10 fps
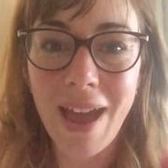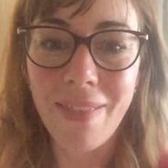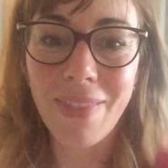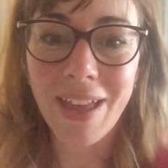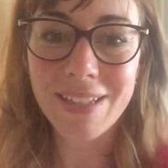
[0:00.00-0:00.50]

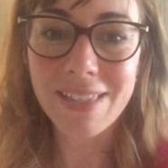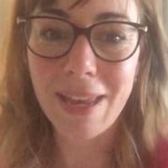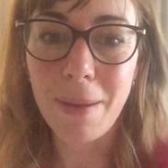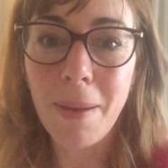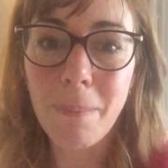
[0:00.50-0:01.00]
And that's
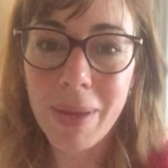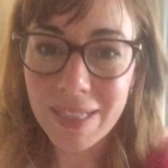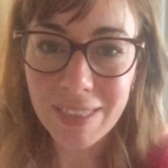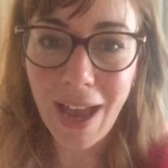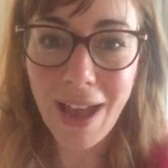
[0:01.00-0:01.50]
it.
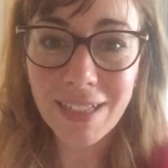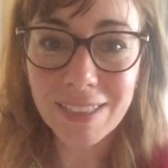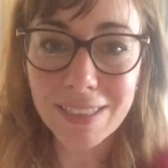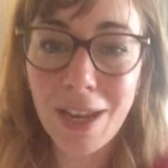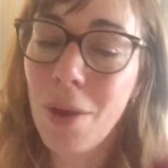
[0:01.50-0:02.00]
Big
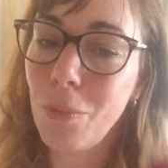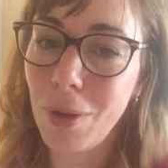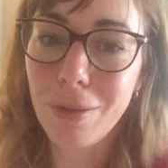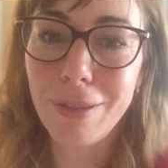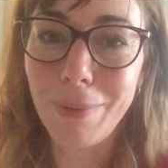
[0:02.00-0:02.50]
task,
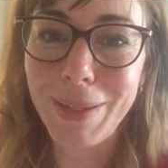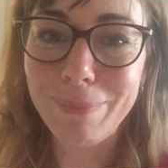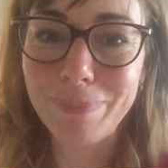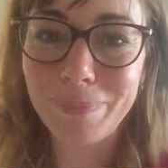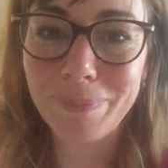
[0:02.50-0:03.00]
worth doing.